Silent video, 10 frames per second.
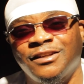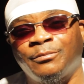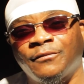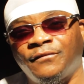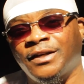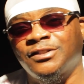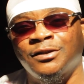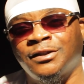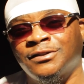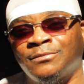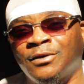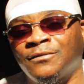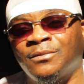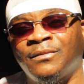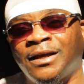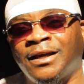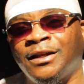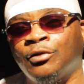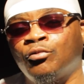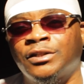the professionalism of the man
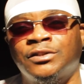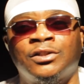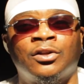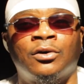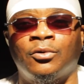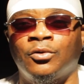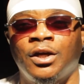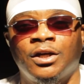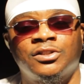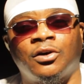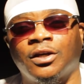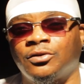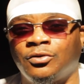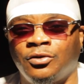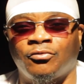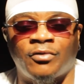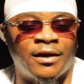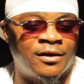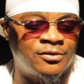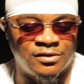it wasn't no talking through your
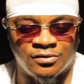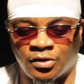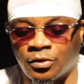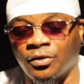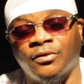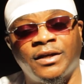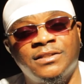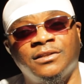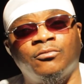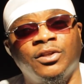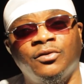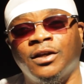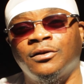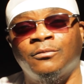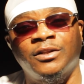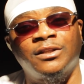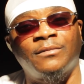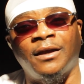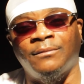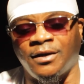rounds and talking crazy when you hitting them with them
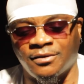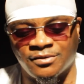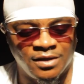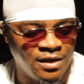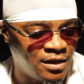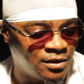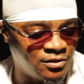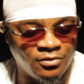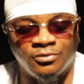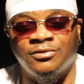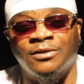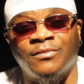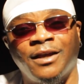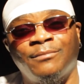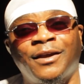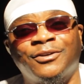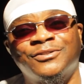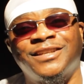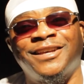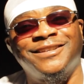haymakers dude them
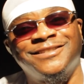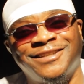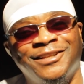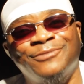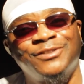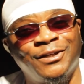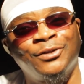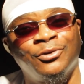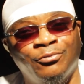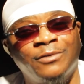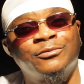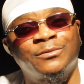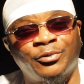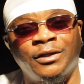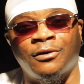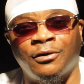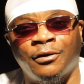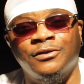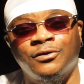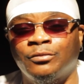haymakers that, that he was hitting you with was pretty
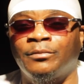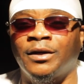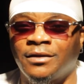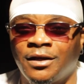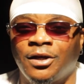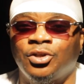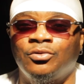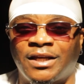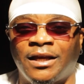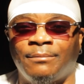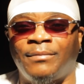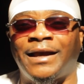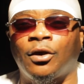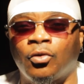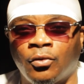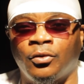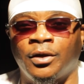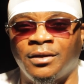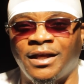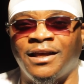hard too but you came back
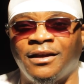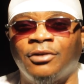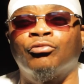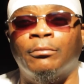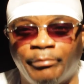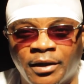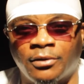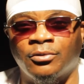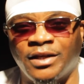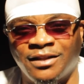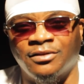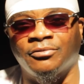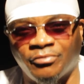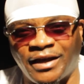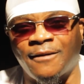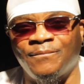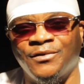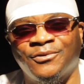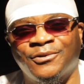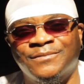on a rebuttal in the rap
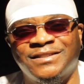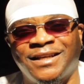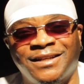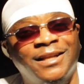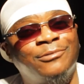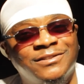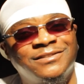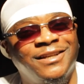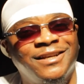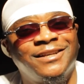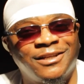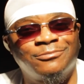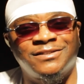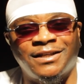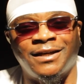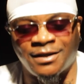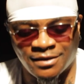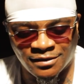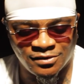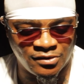you know what i'm saying and that was that was tight
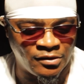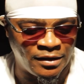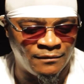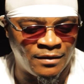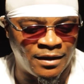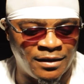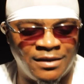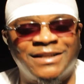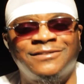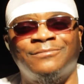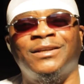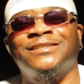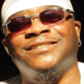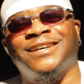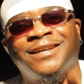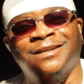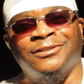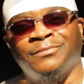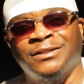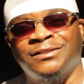i, I saw that man and not to mention i got
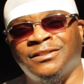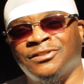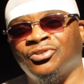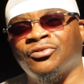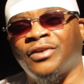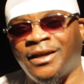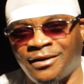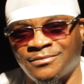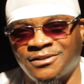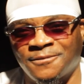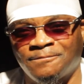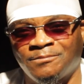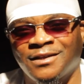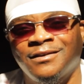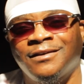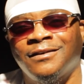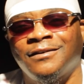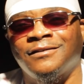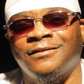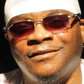to mention this grams
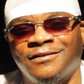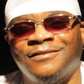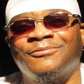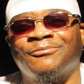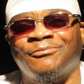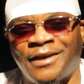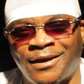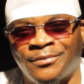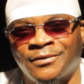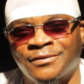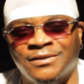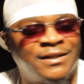good rappers